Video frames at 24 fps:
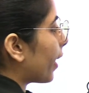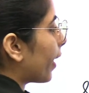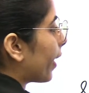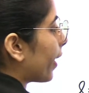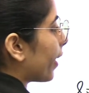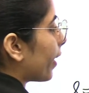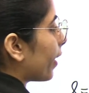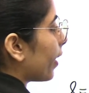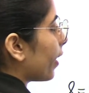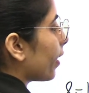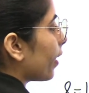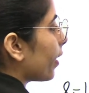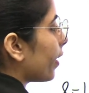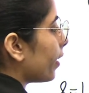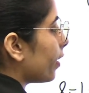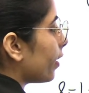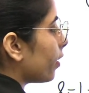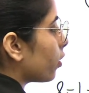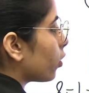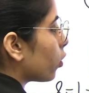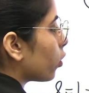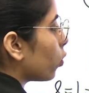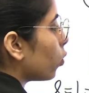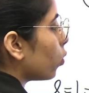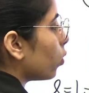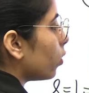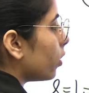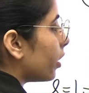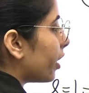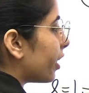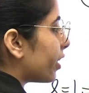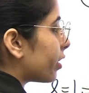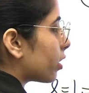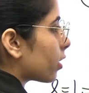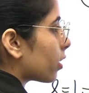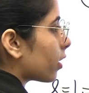a into
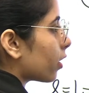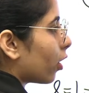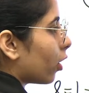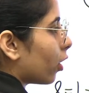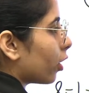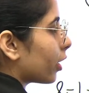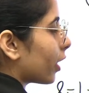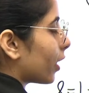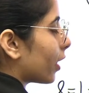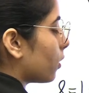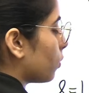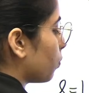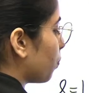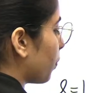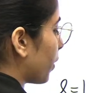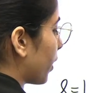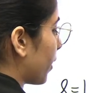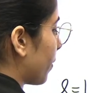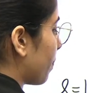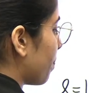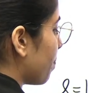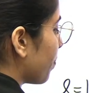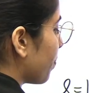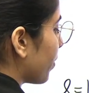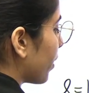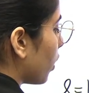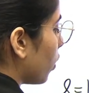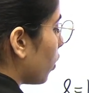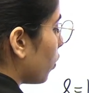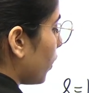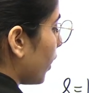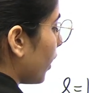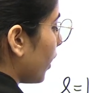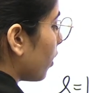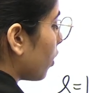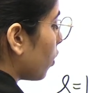se dot sp.
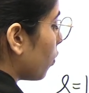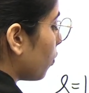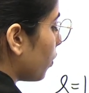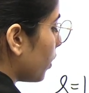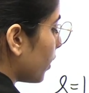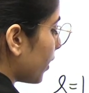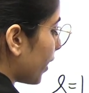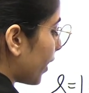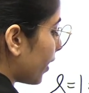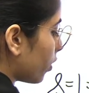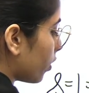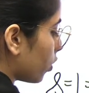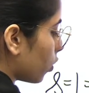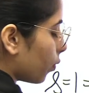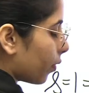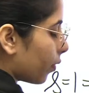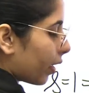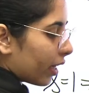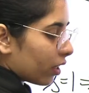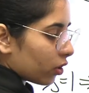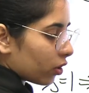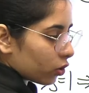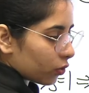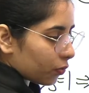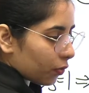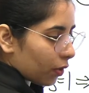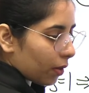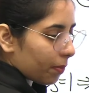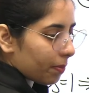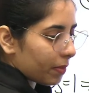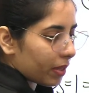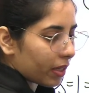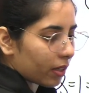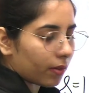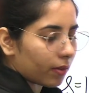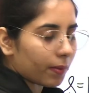Okay, you will get two values
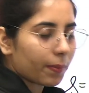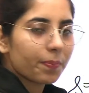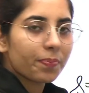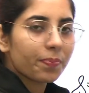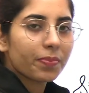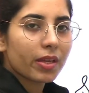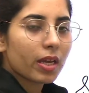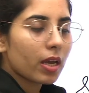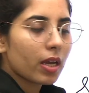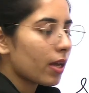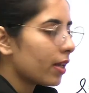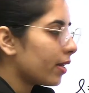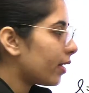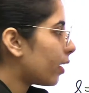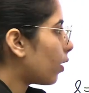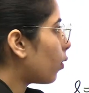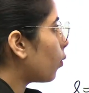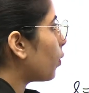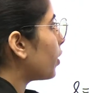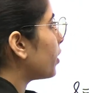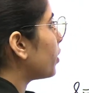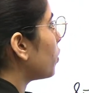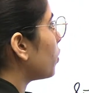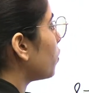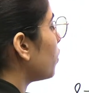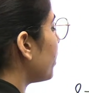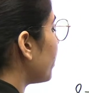from here. Now what you